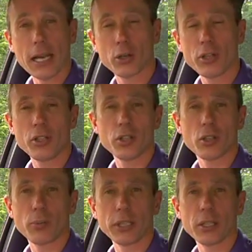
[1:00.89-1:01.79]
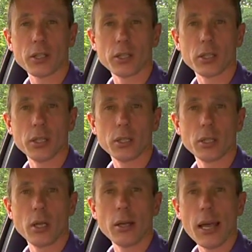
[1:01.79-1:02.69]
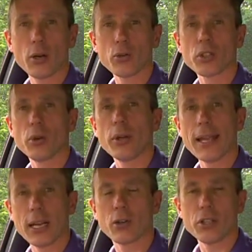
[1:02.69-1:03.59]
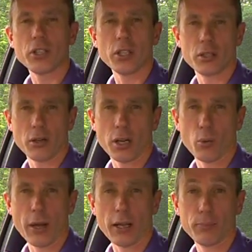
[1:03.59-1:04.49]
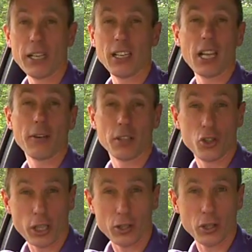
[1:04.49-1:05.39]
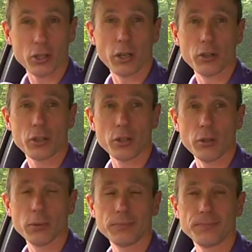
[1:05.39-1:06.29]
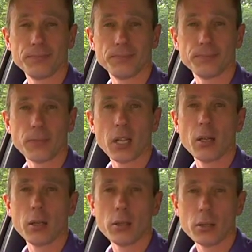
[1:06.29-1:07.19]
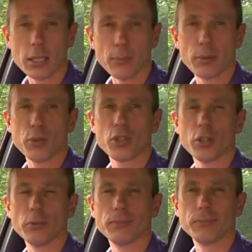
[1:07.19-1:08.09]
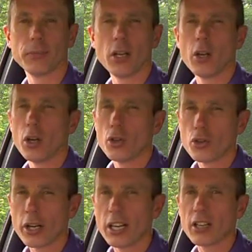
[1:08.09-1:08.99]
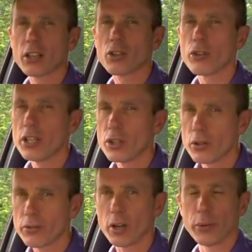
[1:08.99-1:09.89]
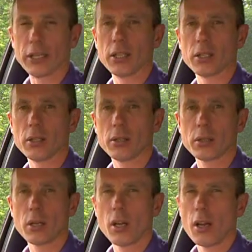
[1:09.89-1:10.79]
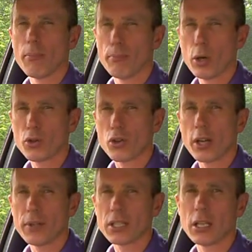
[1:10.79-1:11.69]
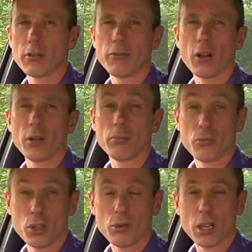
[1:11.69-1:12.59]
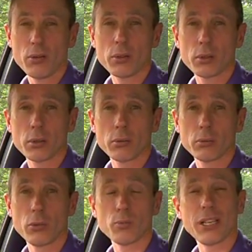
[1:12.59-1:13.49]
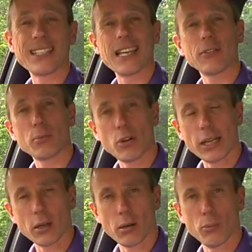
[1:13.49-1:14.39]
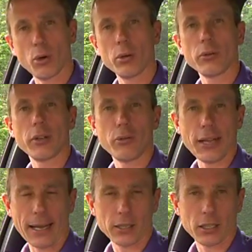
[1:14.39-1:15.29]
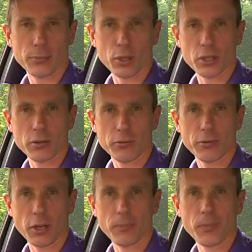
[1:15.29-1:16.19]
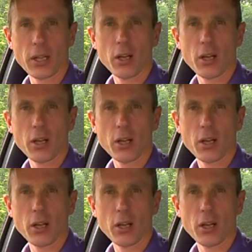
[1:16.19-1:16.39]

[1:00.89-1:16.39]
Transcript: increase your stopping distances, and also increase your tyre wear, meaning you have to change your tyres sooner. Tip number 2. Try and increase your following distance. Most drivers tend to follow too close, which means they have to brake a lot more, they're reacting to the person in front.